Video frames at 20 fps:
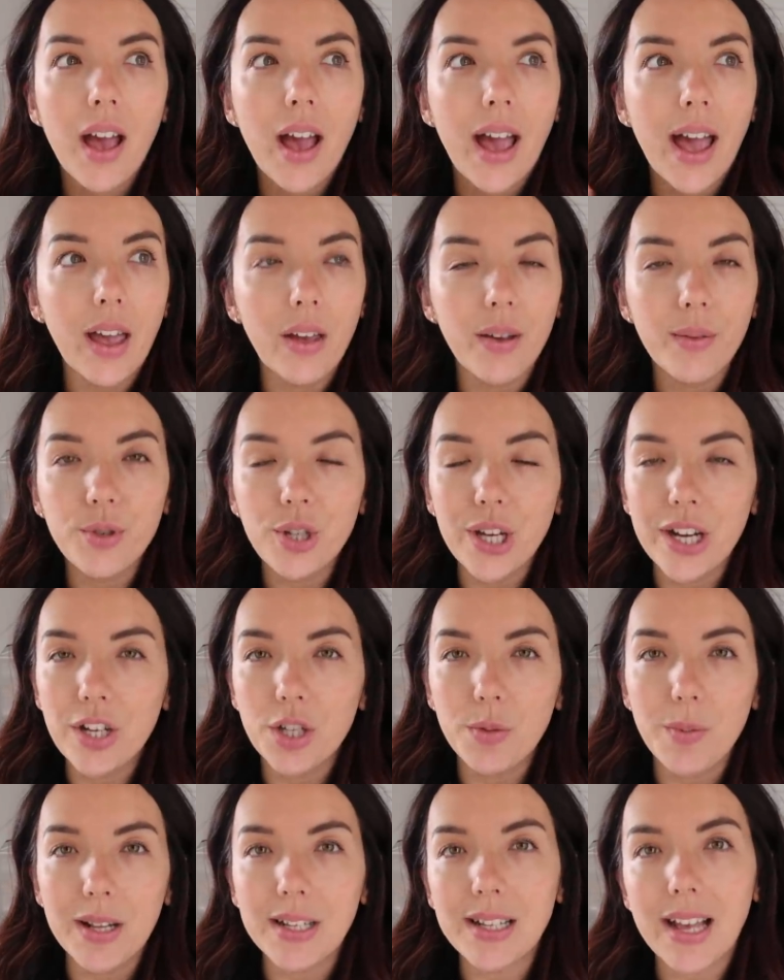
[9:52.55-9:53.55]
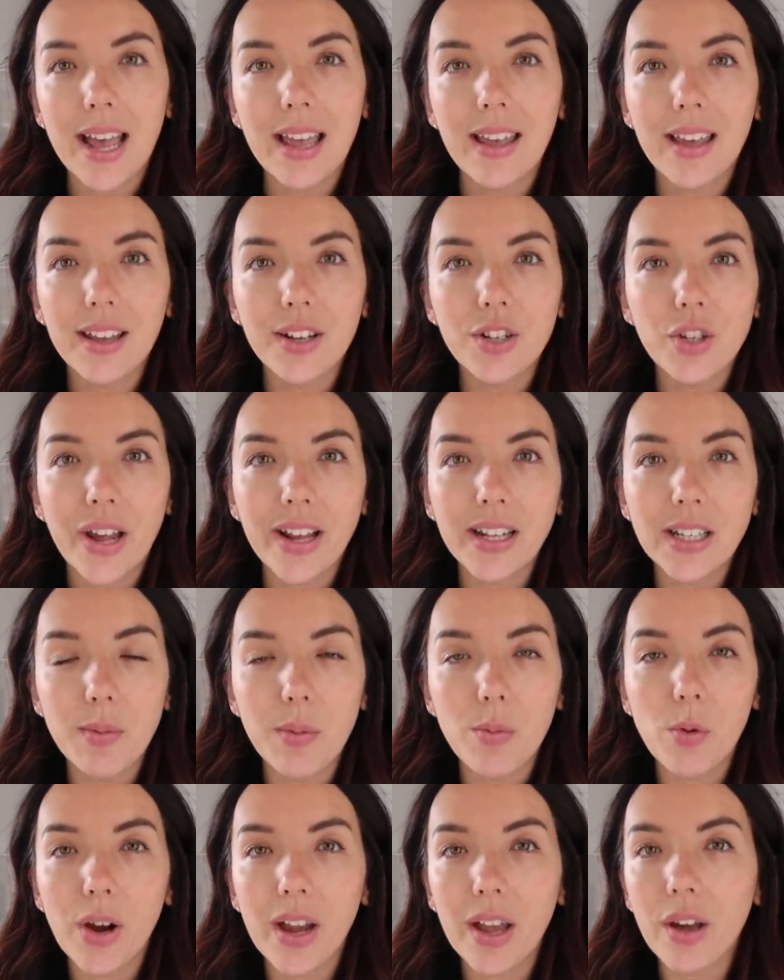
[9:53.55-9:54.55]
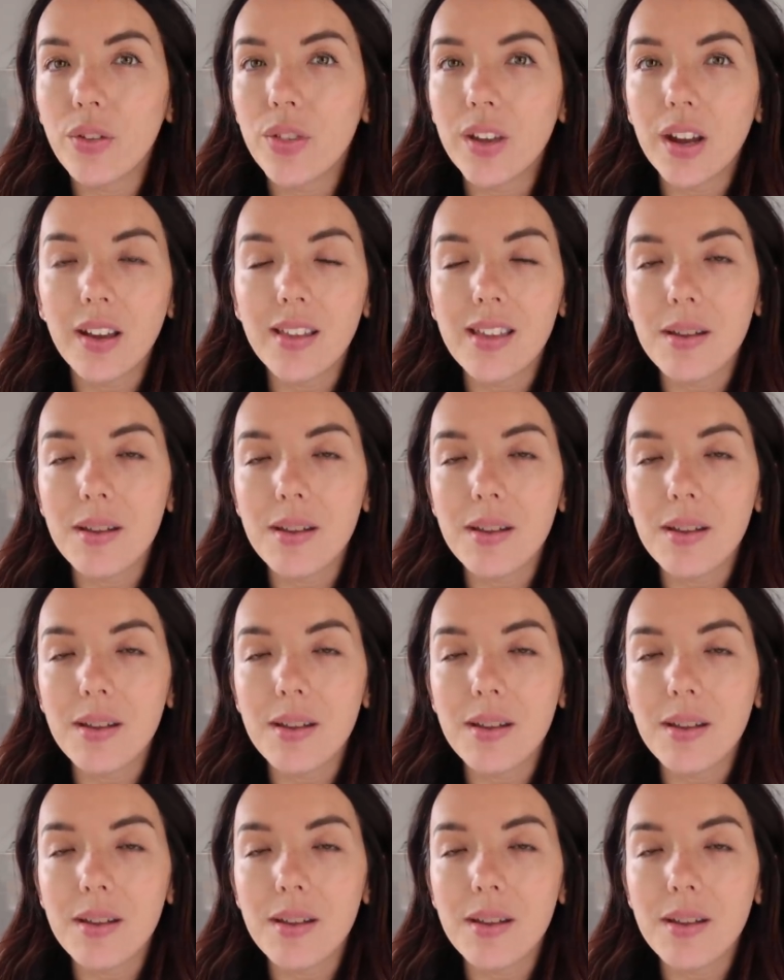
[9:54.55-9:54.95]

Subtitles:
how I'm changing my diet and trying to be more healthier,